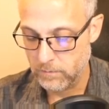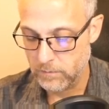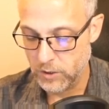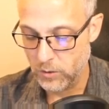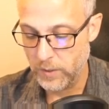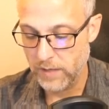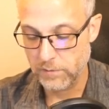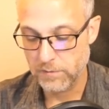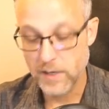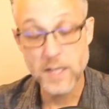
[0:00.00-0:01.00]
So we have
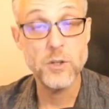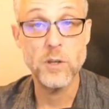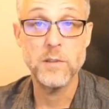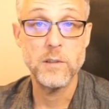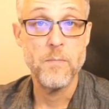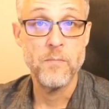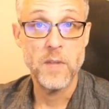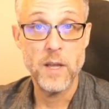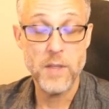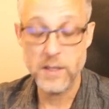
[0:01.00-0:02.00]
a front end server
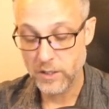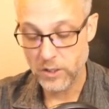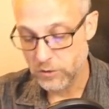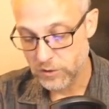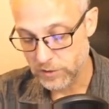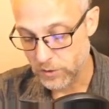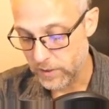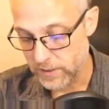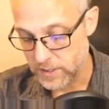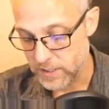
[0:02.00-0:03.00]
that the user is
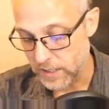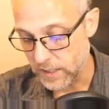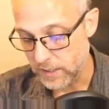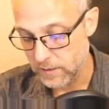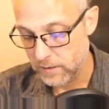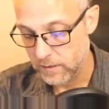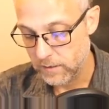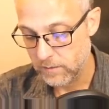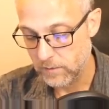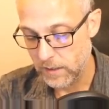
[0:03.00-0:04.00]
going to see,
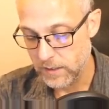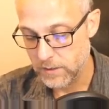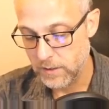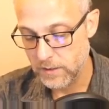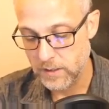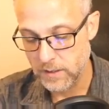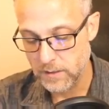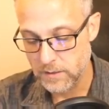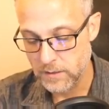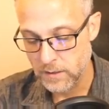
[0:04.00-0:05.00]
right? So
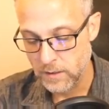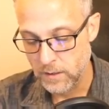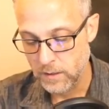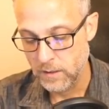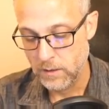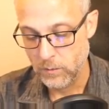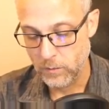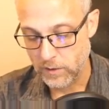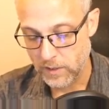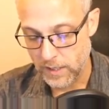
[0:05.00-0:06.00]

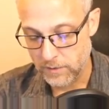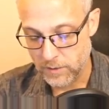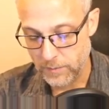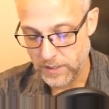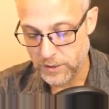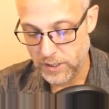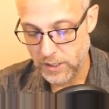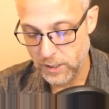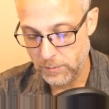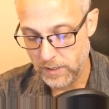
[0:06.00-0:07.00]
we're going to have some
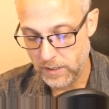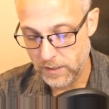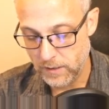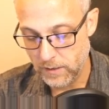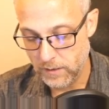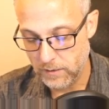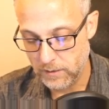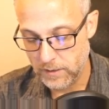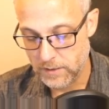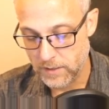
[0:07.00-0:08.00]
HTTP,
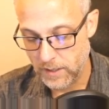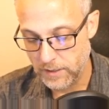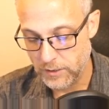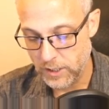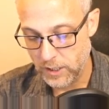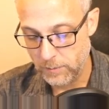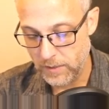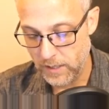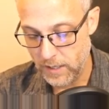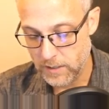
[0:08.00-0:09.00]
let's say
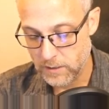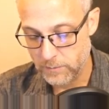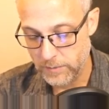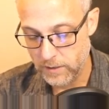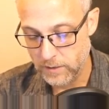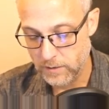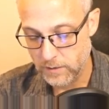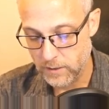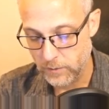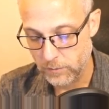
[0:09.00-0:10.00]
HTTPS, because
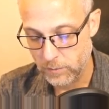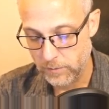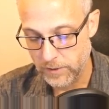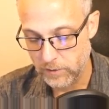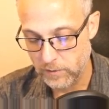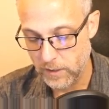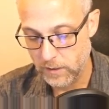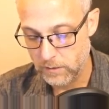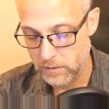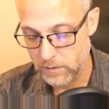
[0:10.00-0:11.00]
let's say we've probably turned that
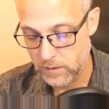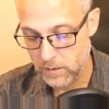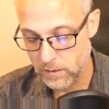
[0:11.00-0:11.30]
on.